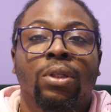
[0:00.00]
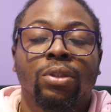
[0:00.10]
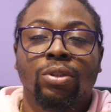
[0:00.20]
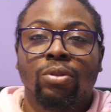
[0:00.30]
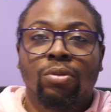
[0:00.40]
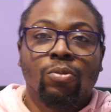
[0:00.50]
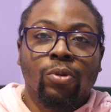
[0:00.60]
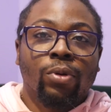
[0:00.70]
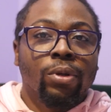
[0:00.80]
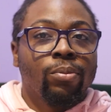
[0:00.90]
So
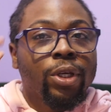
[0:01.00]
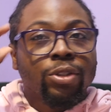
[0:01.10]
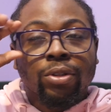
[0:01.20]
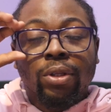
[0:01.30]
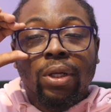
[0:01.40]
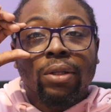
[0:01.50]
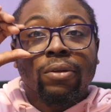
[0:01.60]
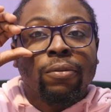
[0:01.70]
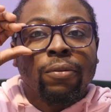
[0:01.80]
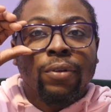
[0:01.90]
we want to make sure that
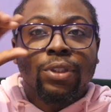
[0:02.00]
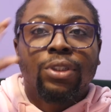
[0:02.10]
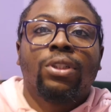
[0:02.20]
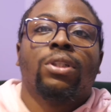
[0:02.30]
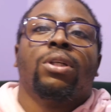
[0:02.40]
the fish